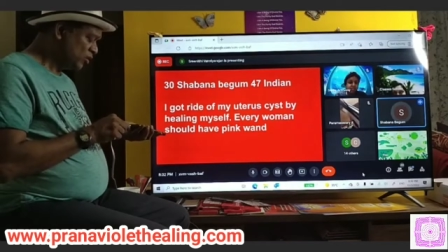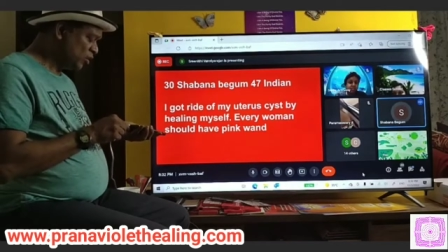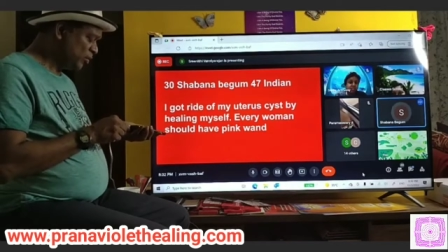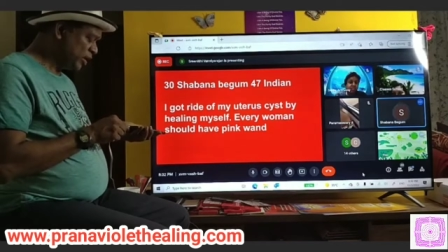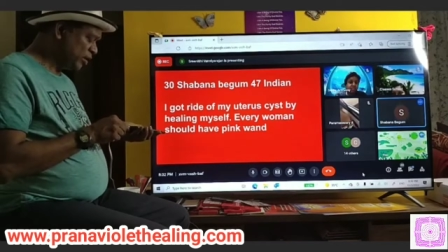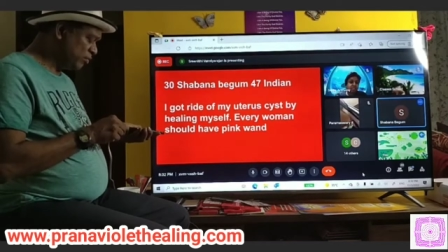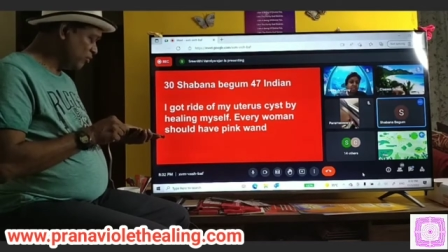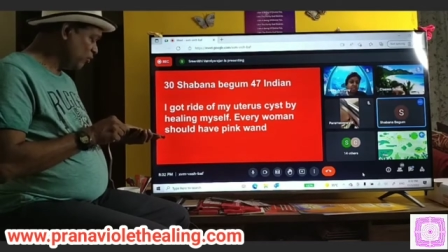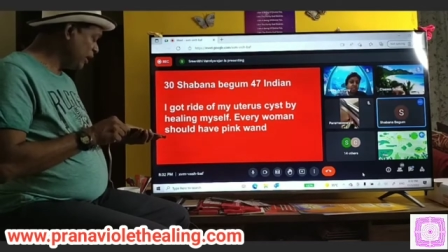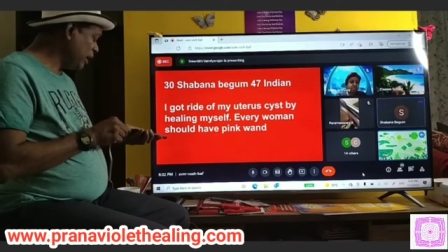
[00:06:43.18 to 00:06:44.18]
no, madam.
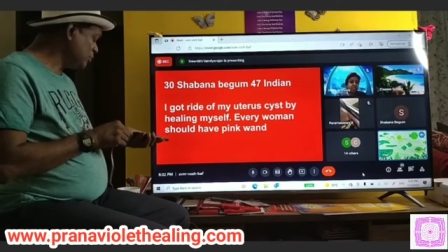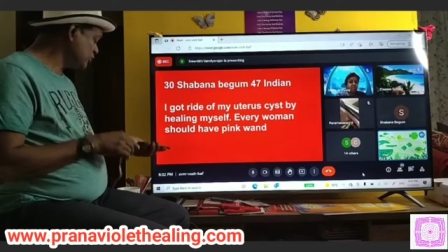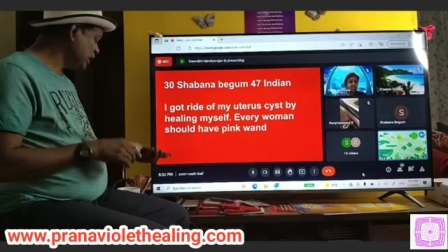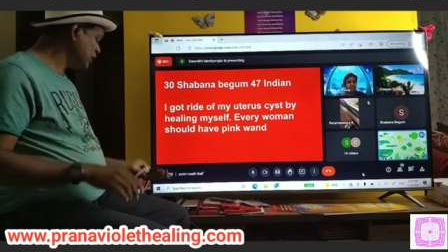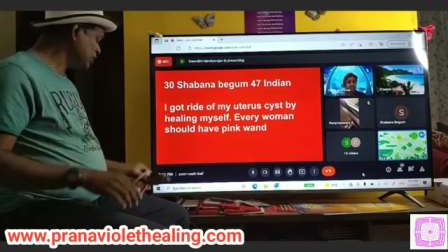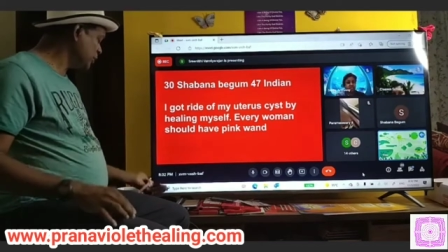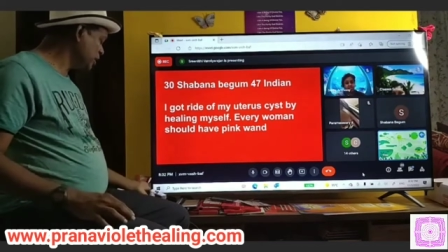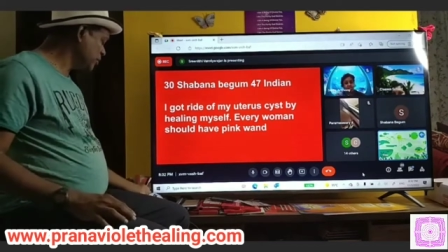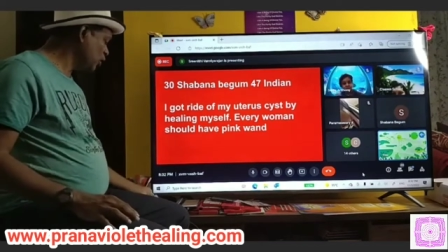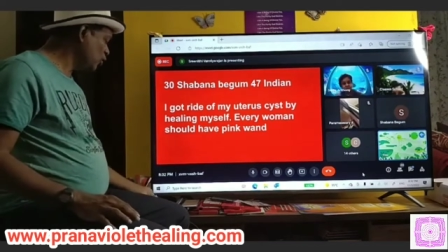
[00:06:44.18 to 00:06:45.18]
What I'm saying is,
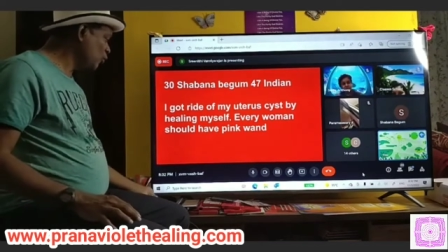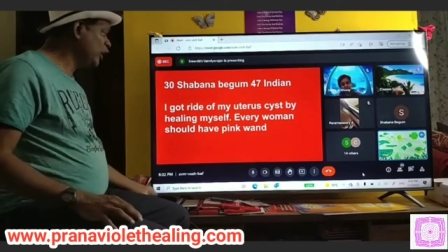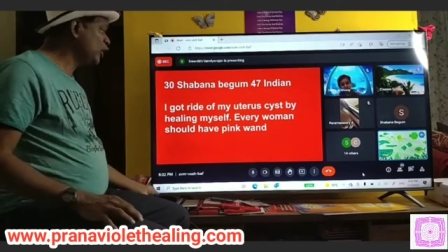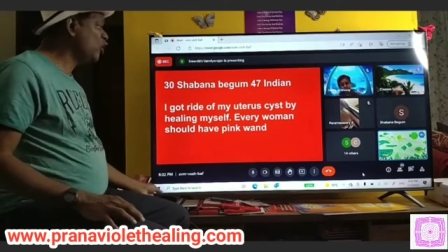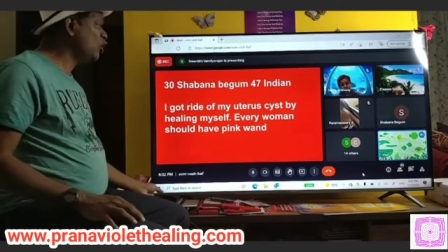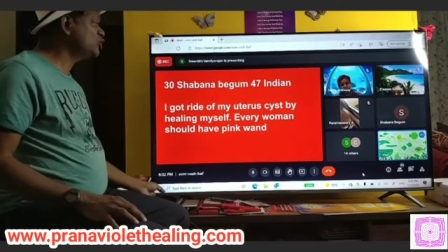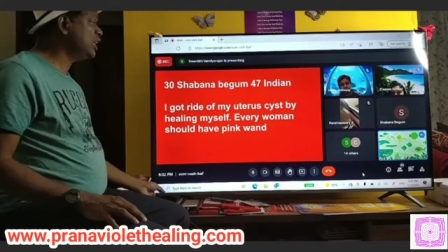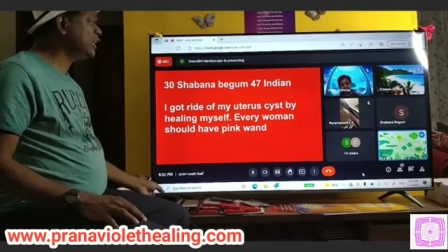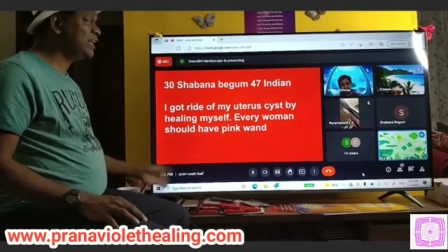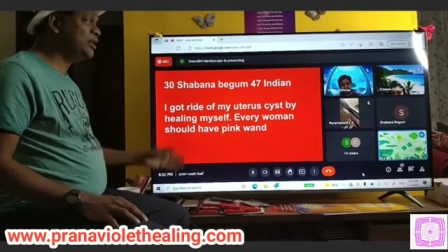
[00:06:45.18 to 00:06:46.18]
madam, we are not
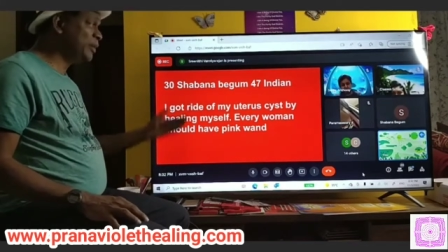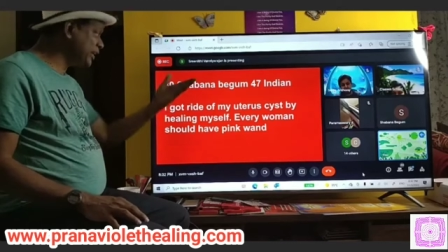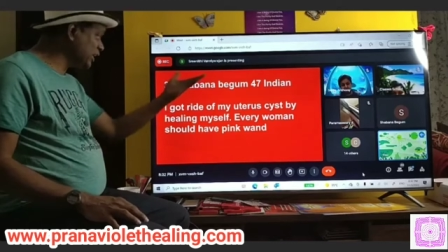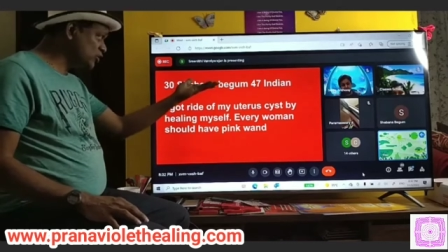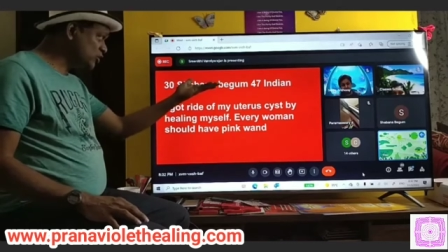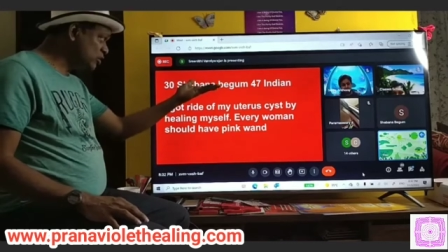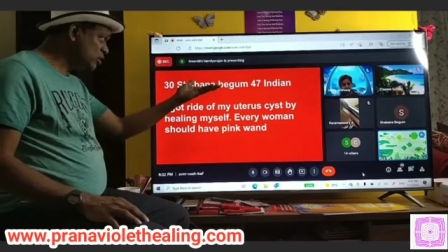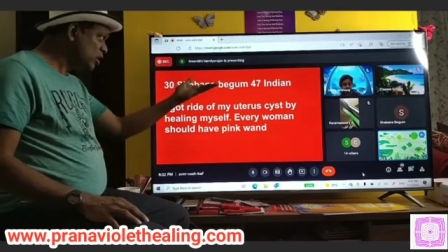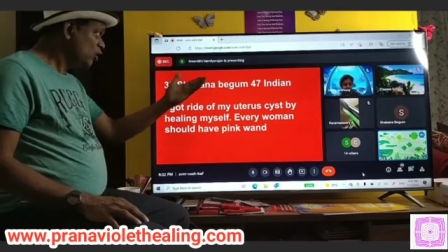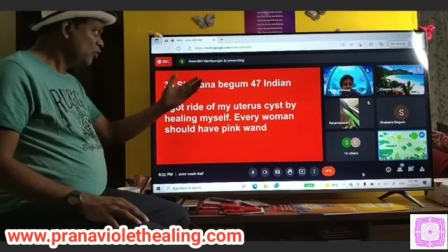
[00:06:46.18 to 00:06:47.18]
selling any medication.
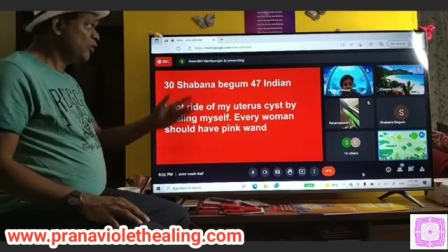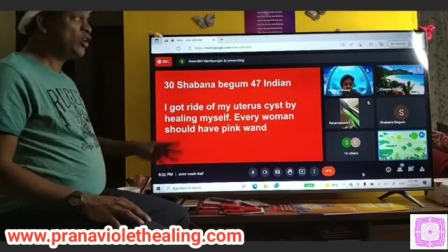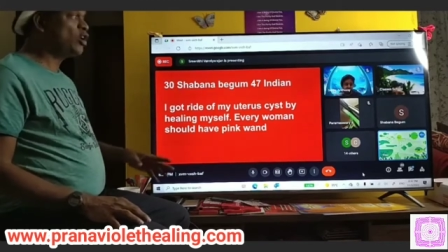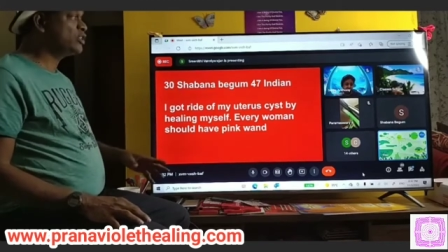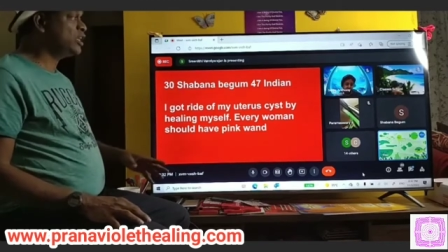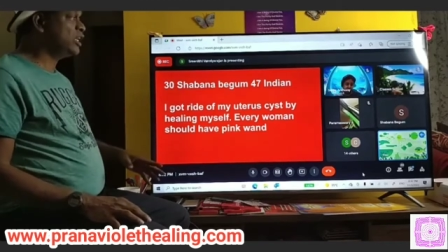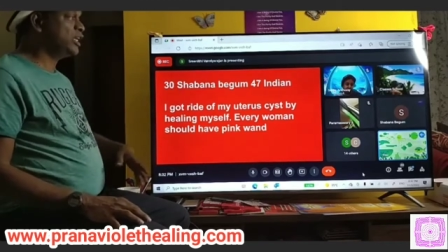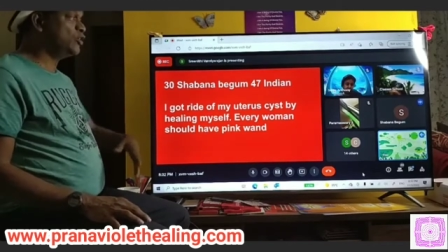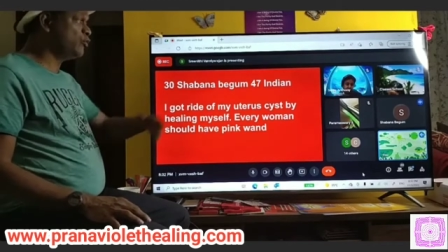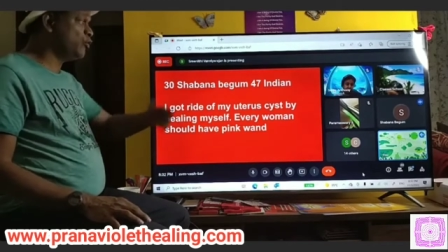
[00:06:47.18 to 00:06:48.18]
We are not selling
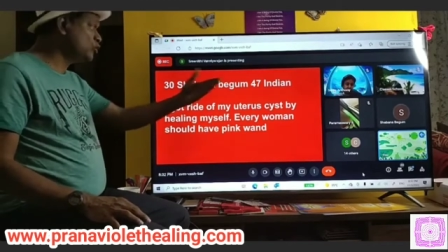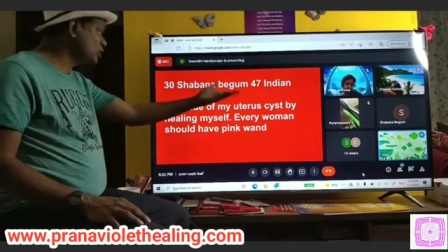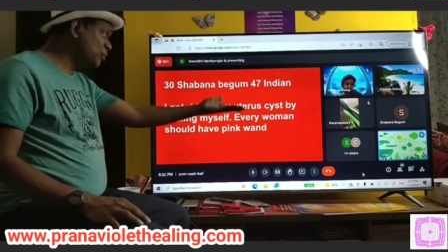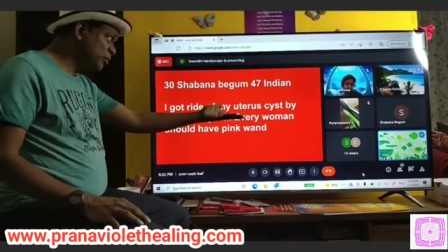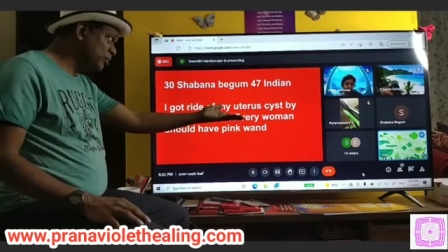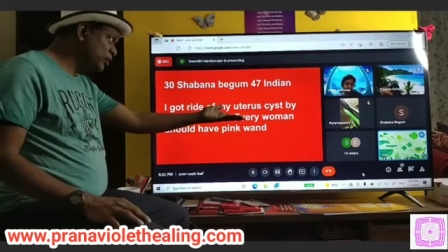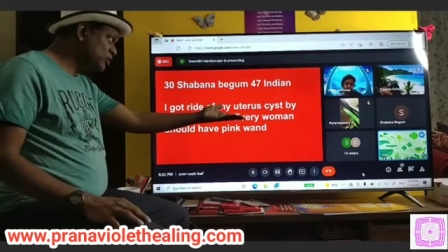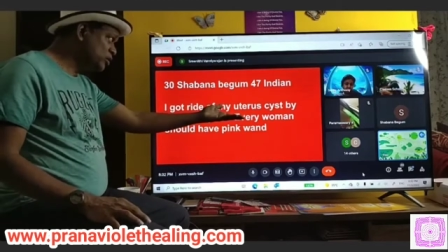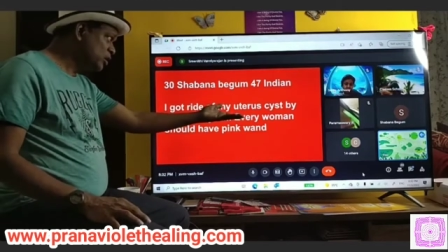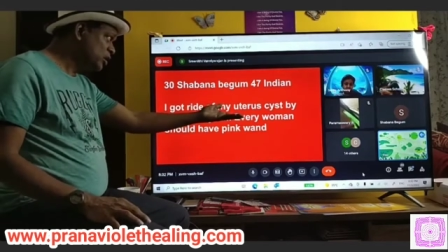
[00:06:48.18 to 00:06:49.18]
any food
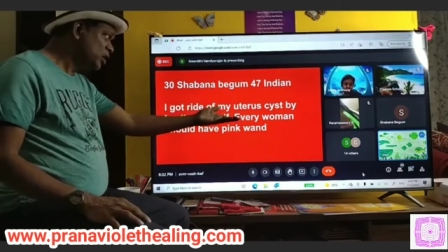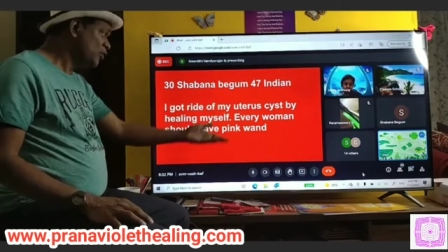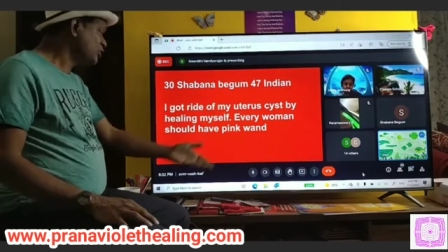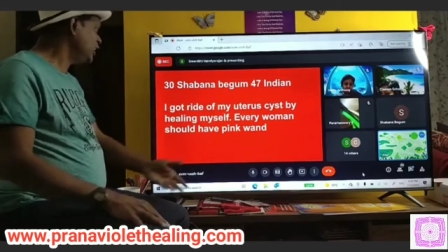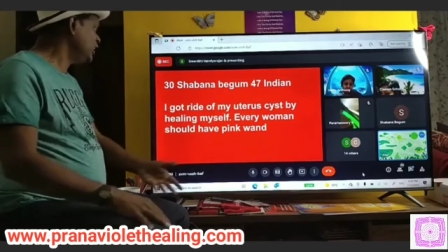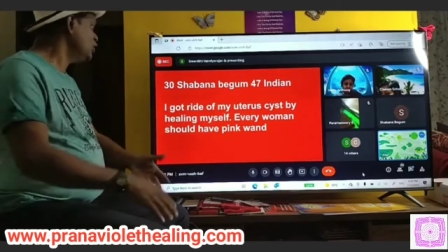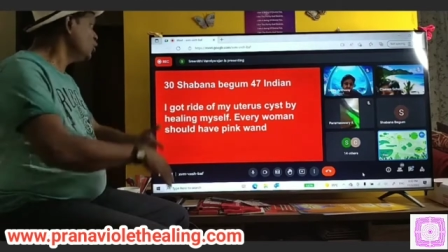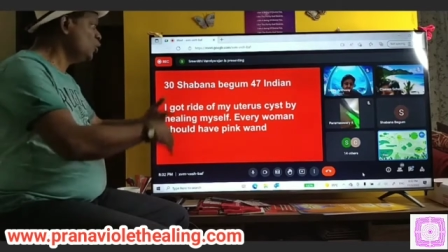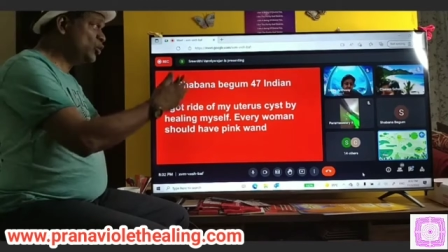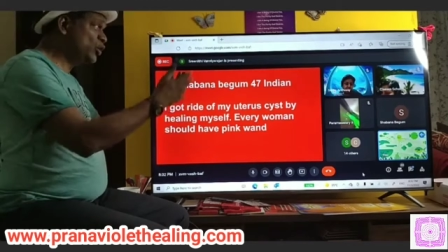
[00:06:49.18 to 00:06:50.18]
supplements. We're
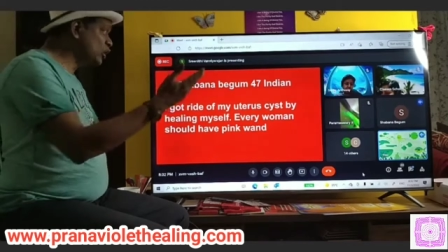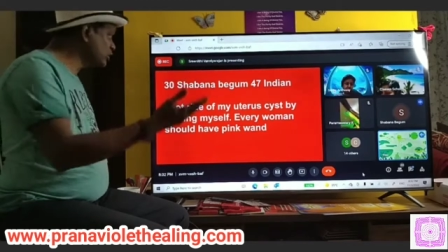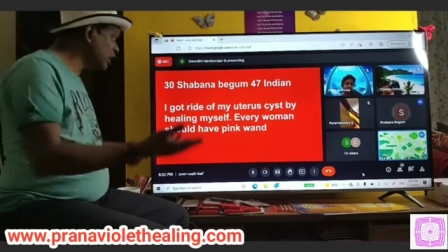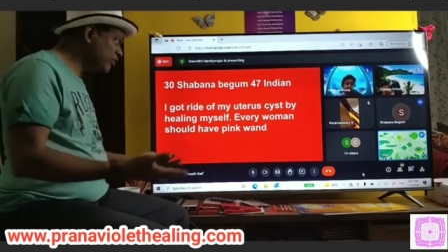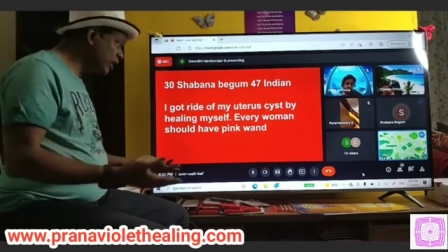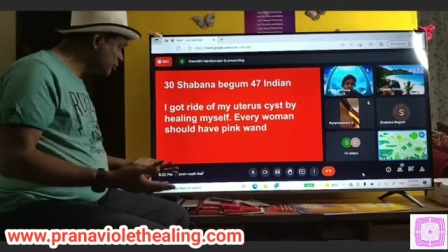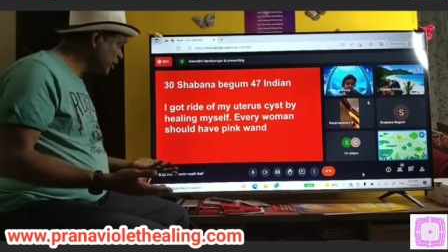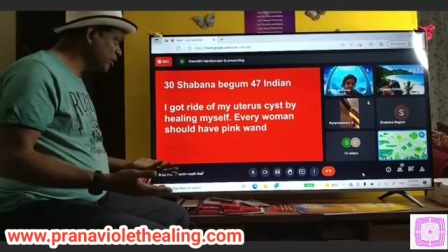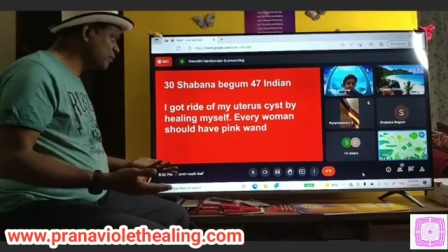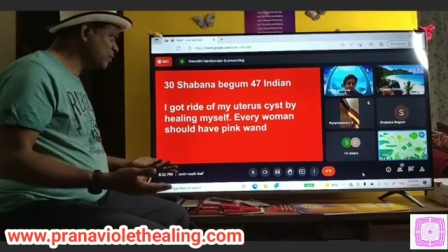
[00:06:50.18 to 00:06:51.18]
saying you do yourself, right,
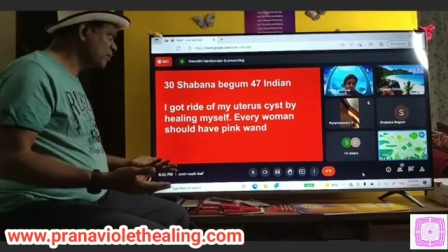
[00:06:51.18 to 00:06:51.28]
madam?